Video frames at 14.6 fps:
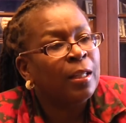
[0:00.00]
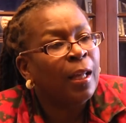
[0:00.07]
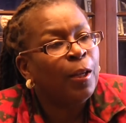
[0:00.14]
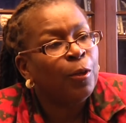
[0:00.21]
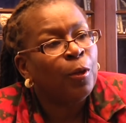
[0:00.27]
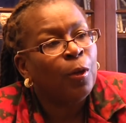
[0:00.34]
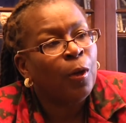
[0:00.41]

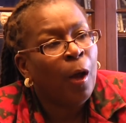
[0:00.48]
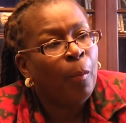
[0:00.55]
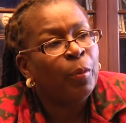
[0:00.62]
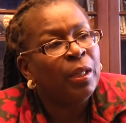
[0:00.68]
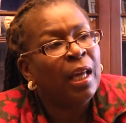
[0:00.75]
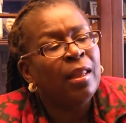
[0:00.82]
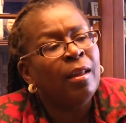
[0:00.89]
can
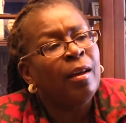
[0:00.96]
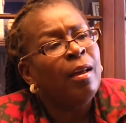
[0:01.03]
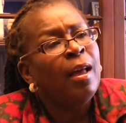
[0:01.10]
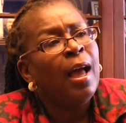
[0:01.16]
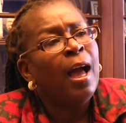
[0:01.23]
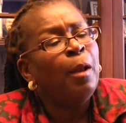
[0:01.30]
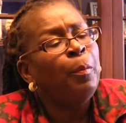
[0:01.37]
come together.
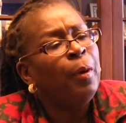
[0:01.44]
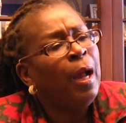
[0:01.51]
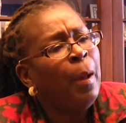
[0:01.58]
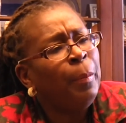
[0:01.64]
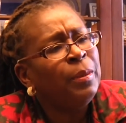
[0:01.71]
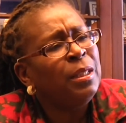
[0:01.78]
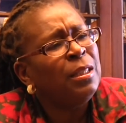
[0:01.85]
And
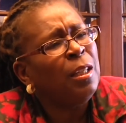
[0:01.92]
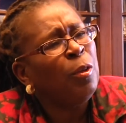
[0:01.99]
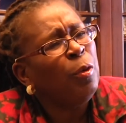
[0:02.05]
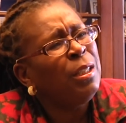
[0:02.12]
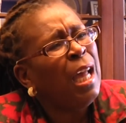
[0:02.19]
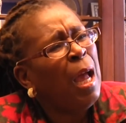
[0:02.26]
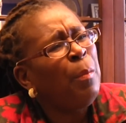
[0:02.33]
perhaps it's a
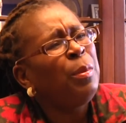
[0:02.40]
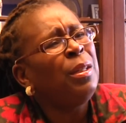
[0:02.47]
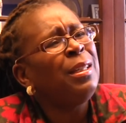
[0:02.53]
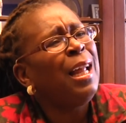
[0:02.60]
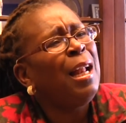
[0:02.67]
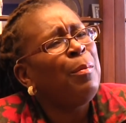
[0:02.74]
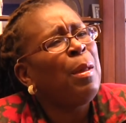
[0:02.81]
good time
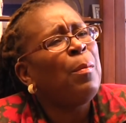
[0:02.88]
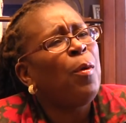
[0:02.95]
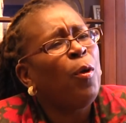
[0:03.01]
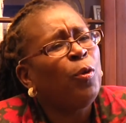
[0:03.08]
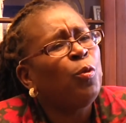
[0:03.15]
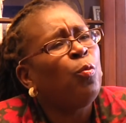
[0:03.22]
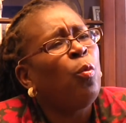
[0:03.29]
to tell me
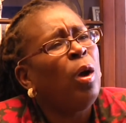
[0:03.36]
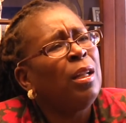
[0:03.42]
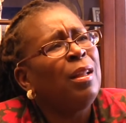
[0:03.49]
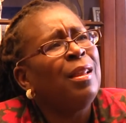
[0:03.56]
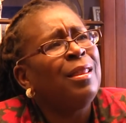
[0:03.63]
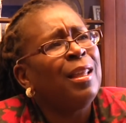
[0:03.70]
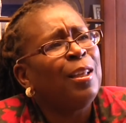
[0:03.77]
about
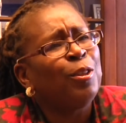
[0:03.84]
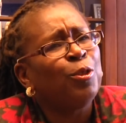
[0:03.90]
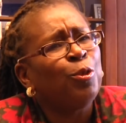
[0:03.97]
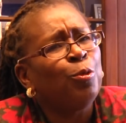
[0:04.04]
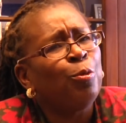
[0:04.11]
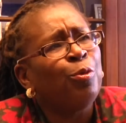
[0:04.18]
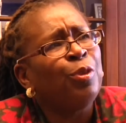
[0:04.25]
one of the
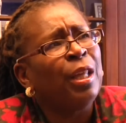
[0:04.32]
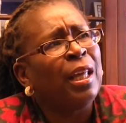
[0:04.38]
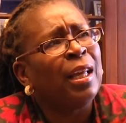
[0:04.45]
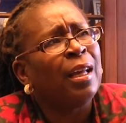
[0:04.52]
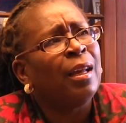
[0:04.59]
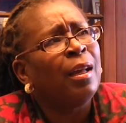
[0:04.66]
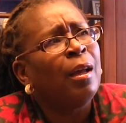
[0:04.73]
things you
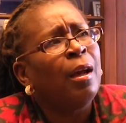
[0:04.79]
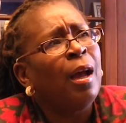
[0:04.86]
think